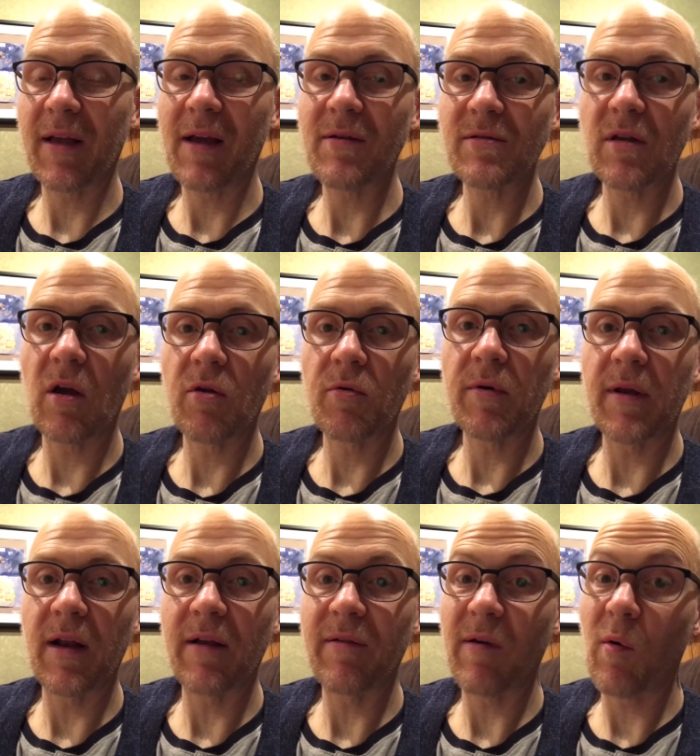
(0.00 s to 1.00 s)
Like I was hungry
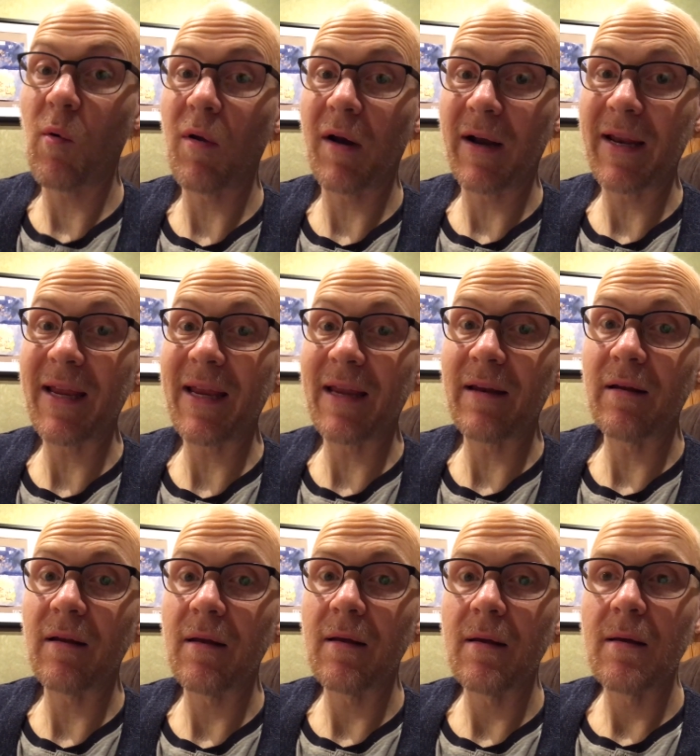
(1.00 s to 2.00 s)
enough, I wanted to eat,
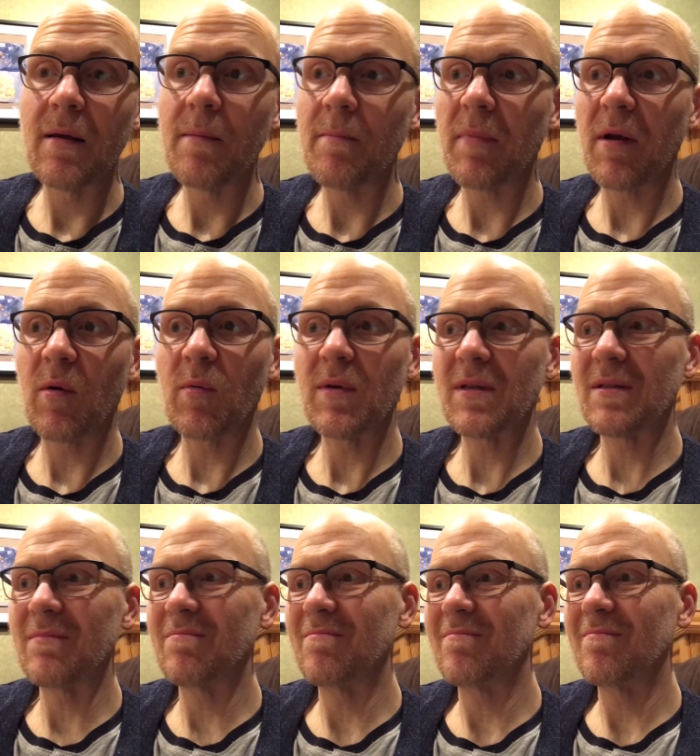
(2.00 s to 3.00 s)
but I
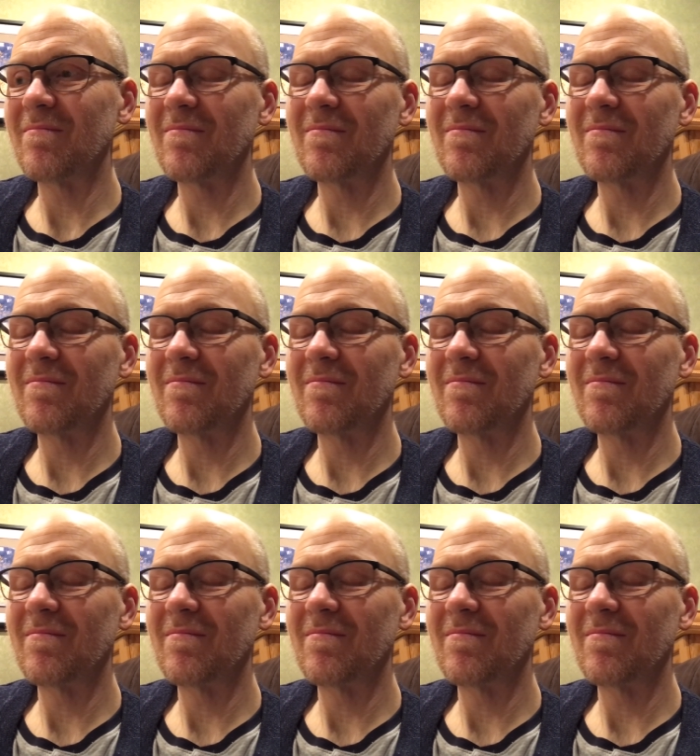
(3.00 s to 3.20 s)
wasn't